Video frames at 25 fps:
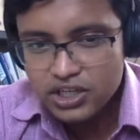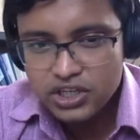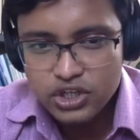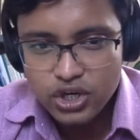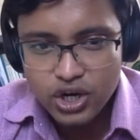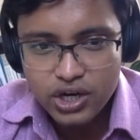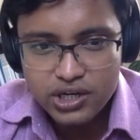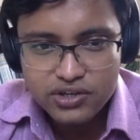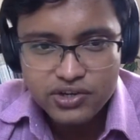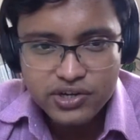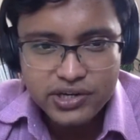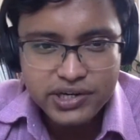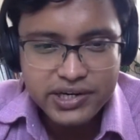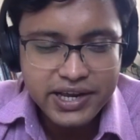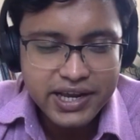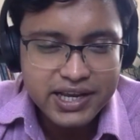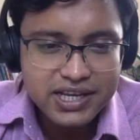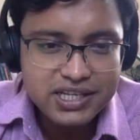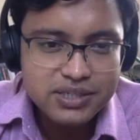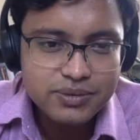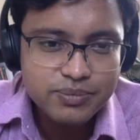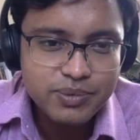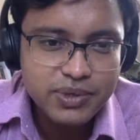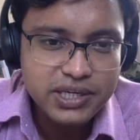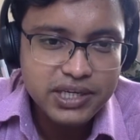doctrine
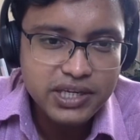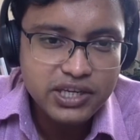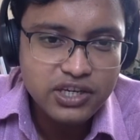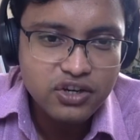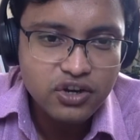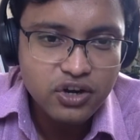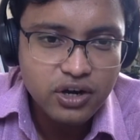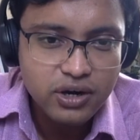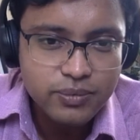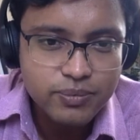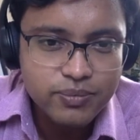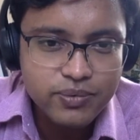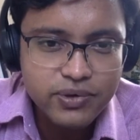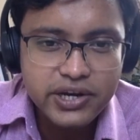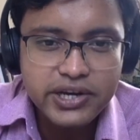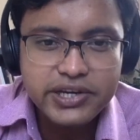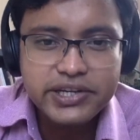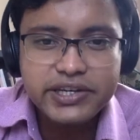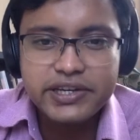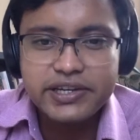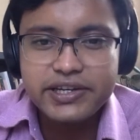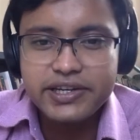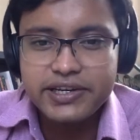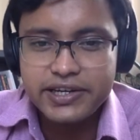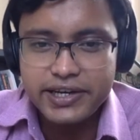has been
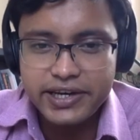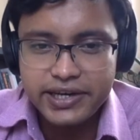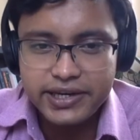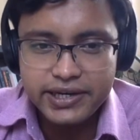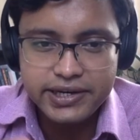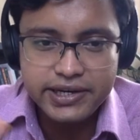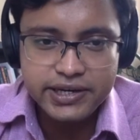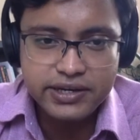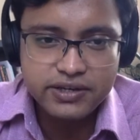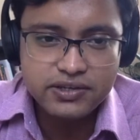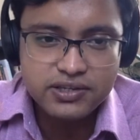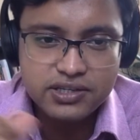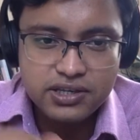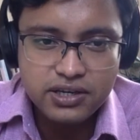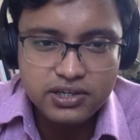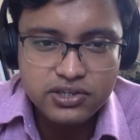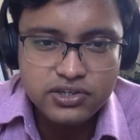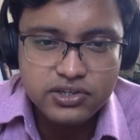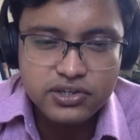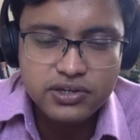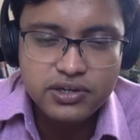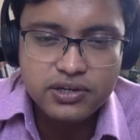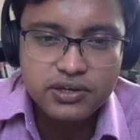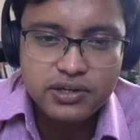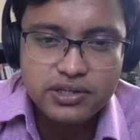incorporated in Indian
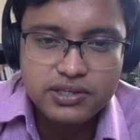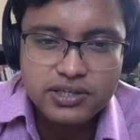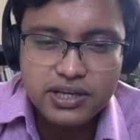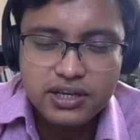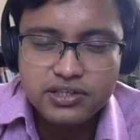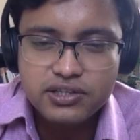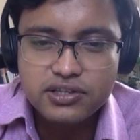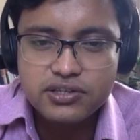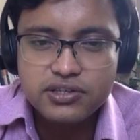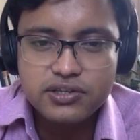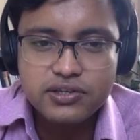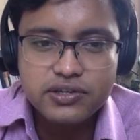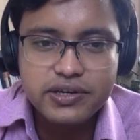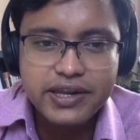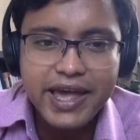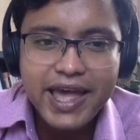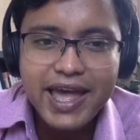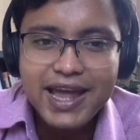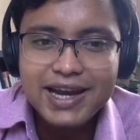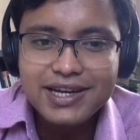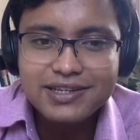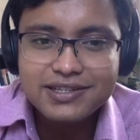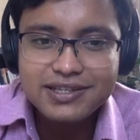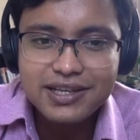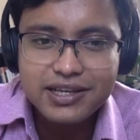Succession
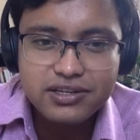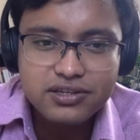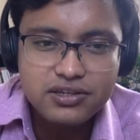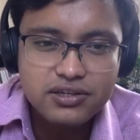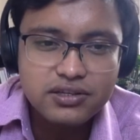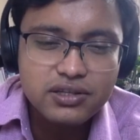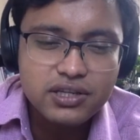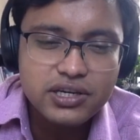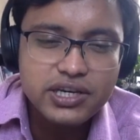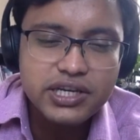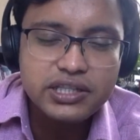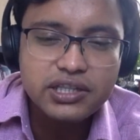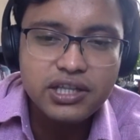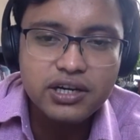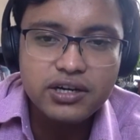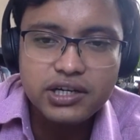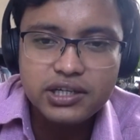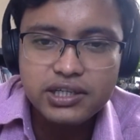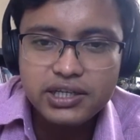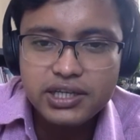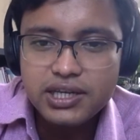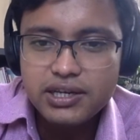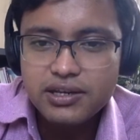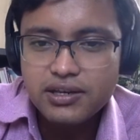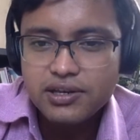Act, Section
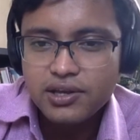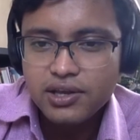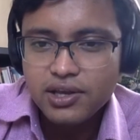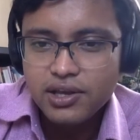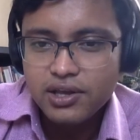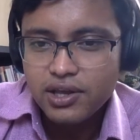330,